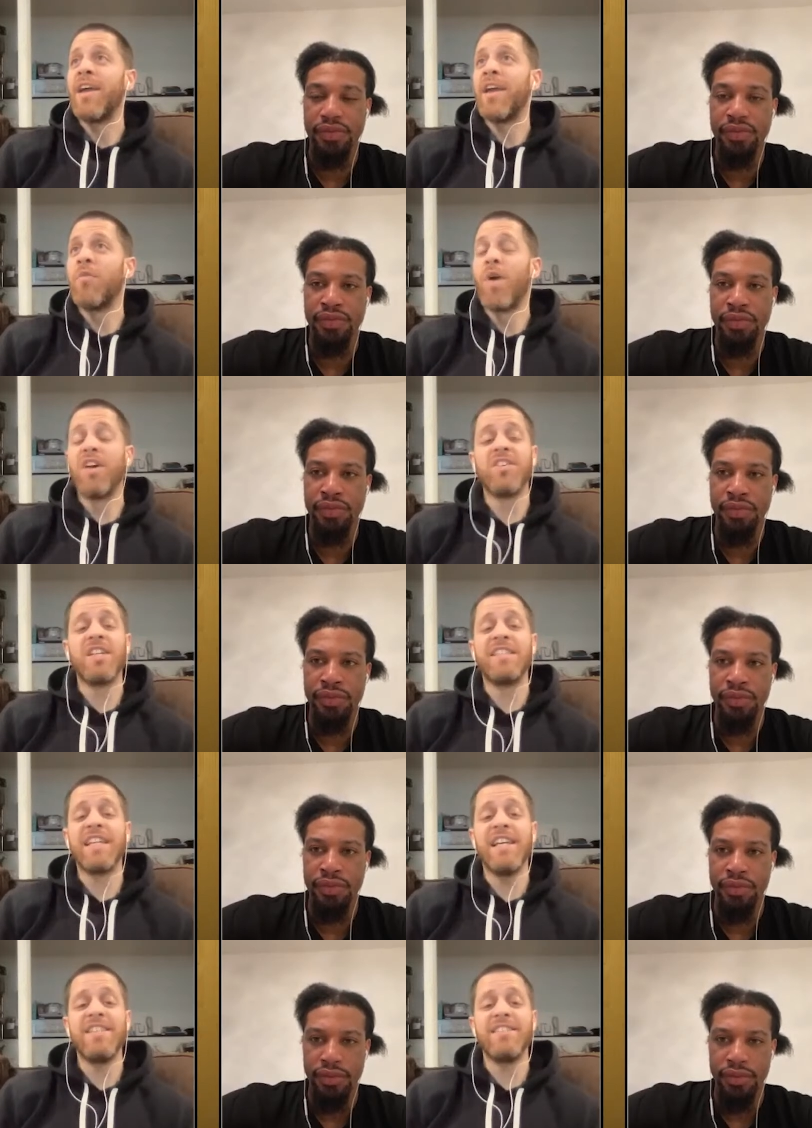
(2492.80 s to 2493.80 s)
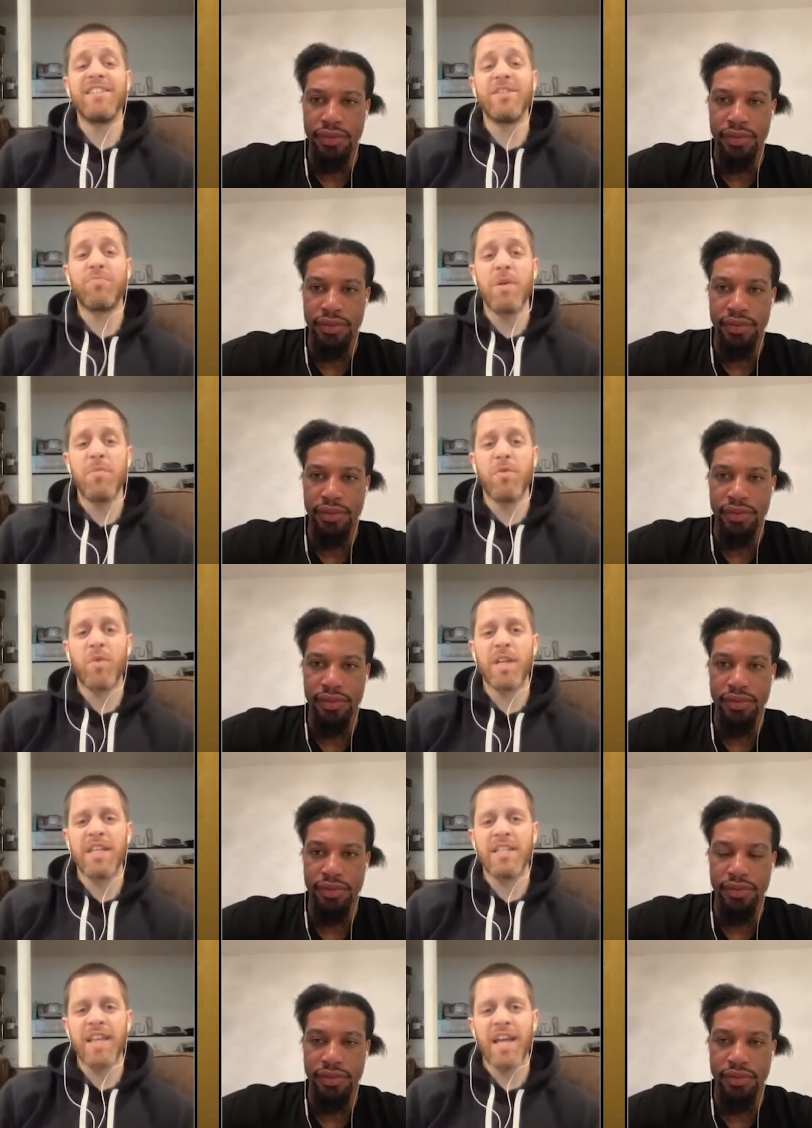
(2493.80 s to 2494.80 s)
Speaker 1: it, it, wasn't as easy as people
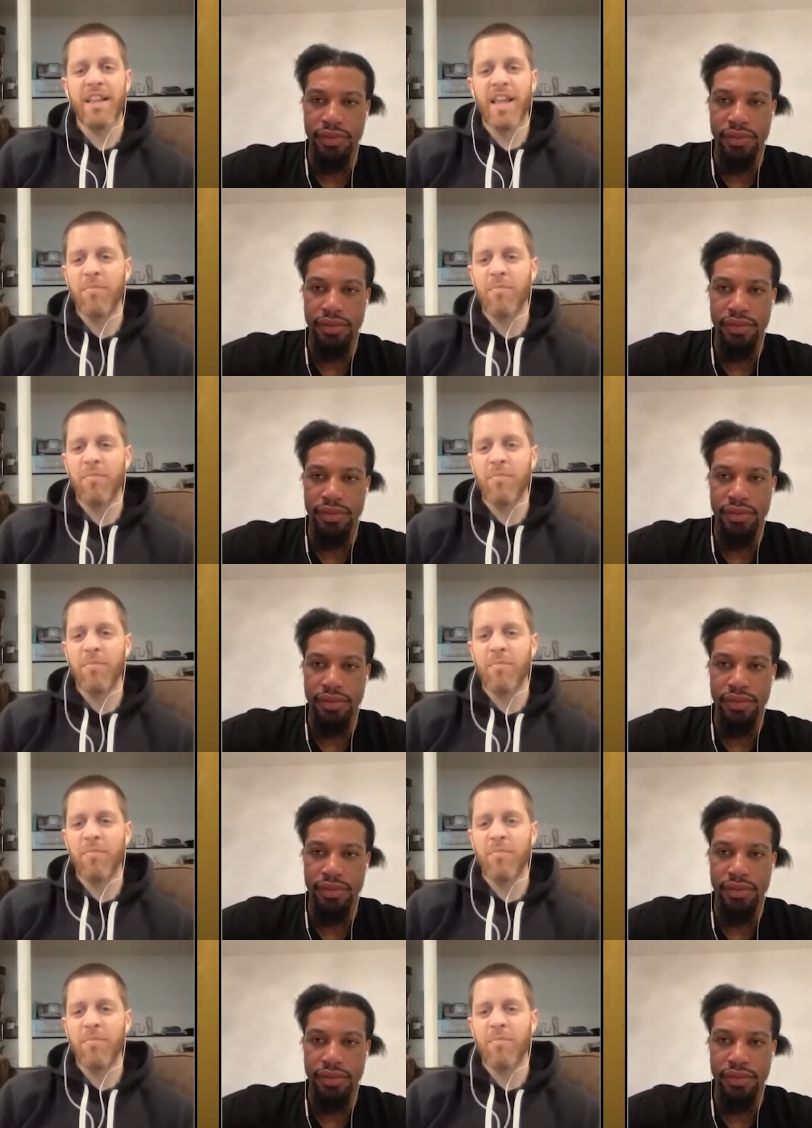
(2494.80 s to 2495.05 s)
really think.